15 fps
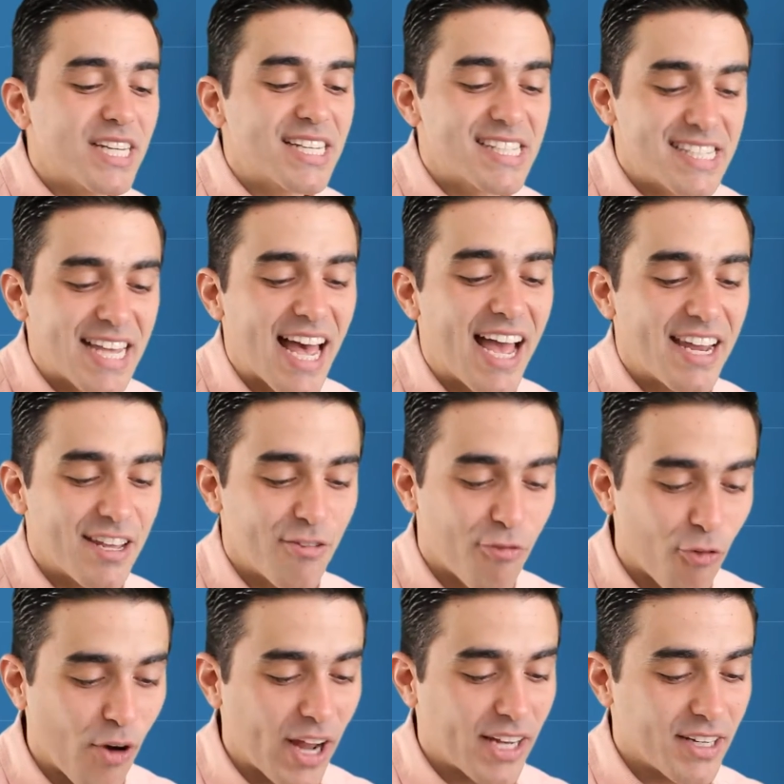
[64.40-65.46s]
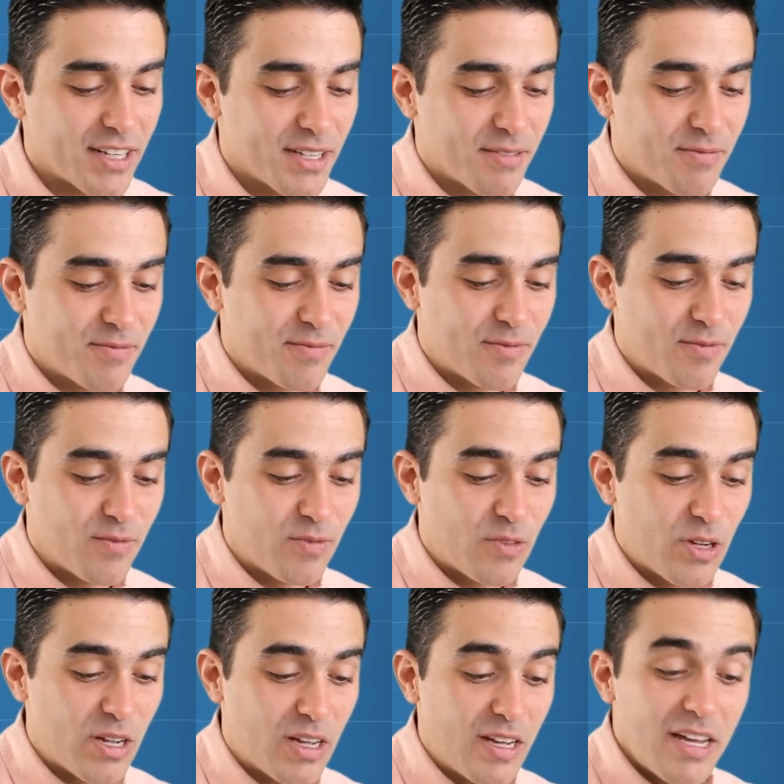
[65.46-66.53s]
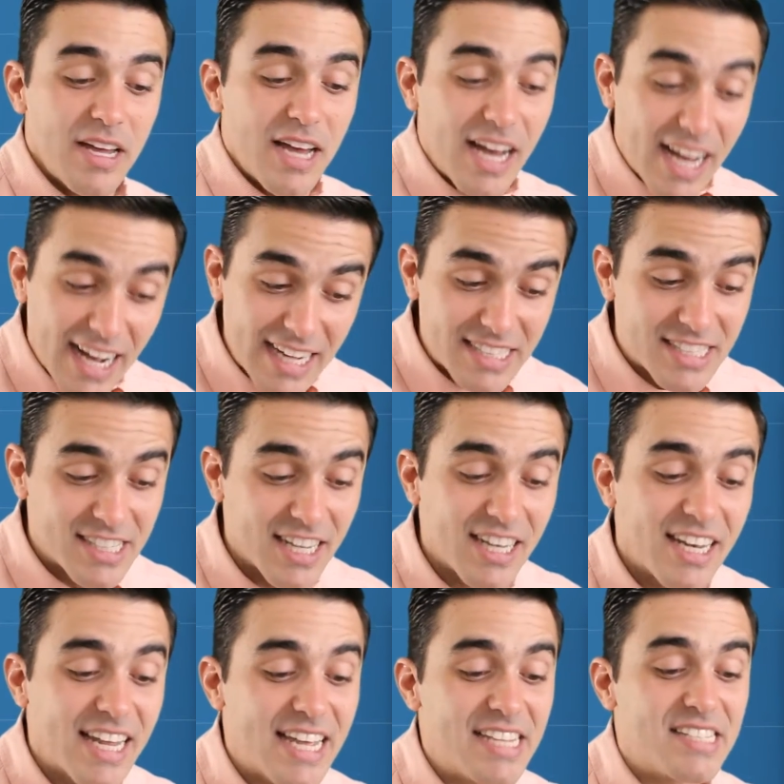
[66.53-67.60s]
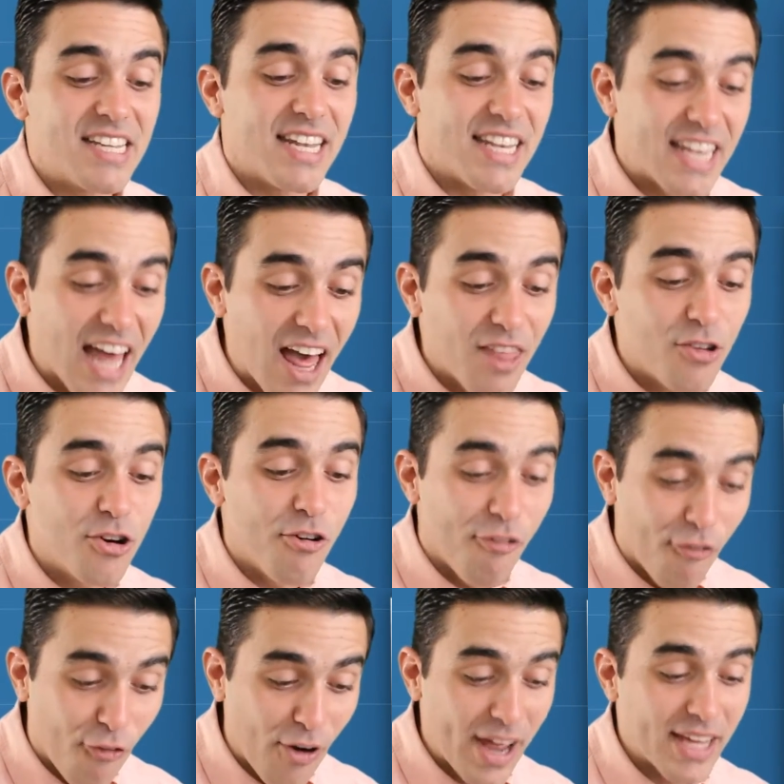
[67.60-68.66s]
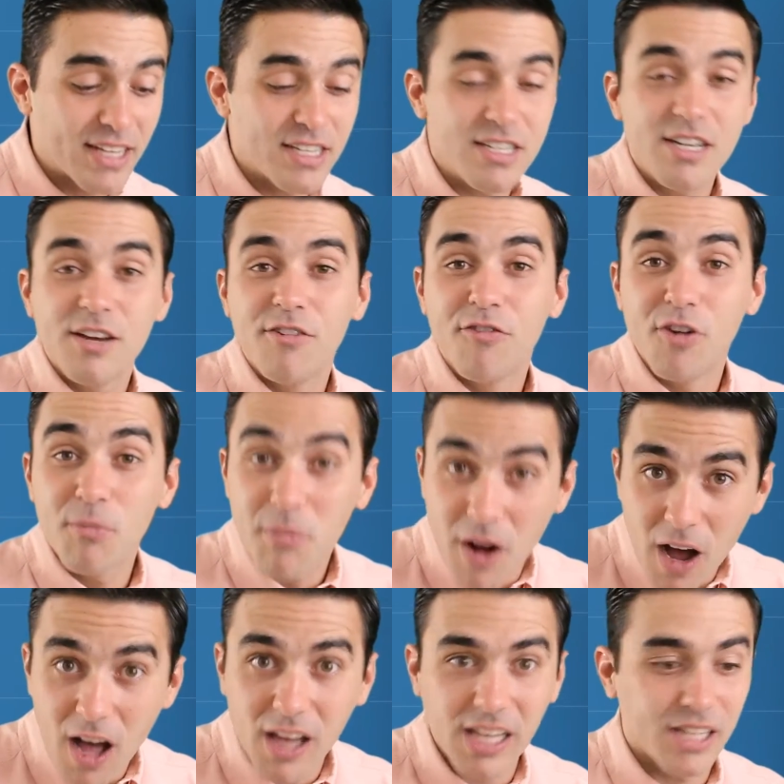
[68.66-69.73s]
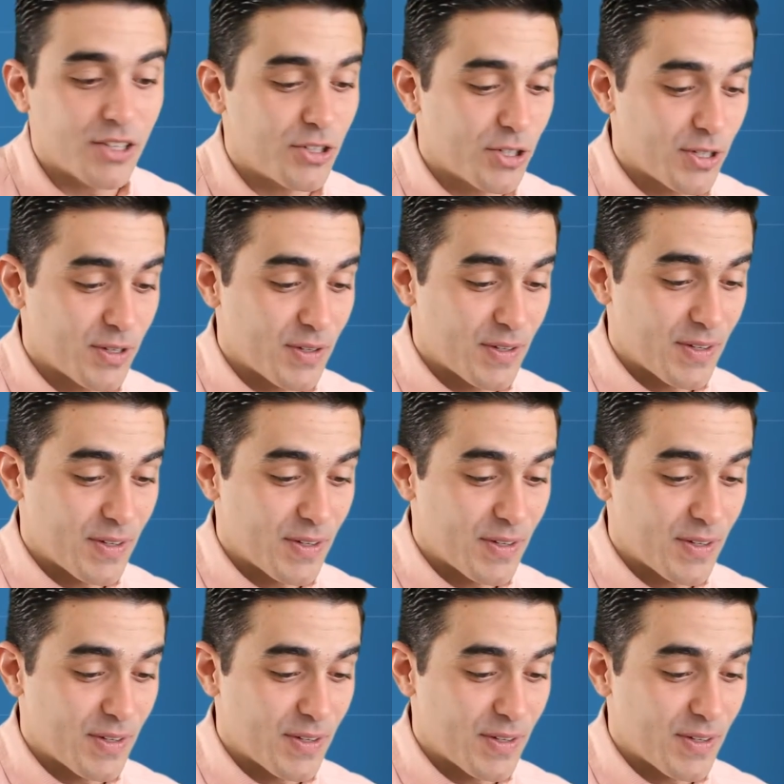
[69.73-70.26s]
exciting friend. Hudson is another friend from college.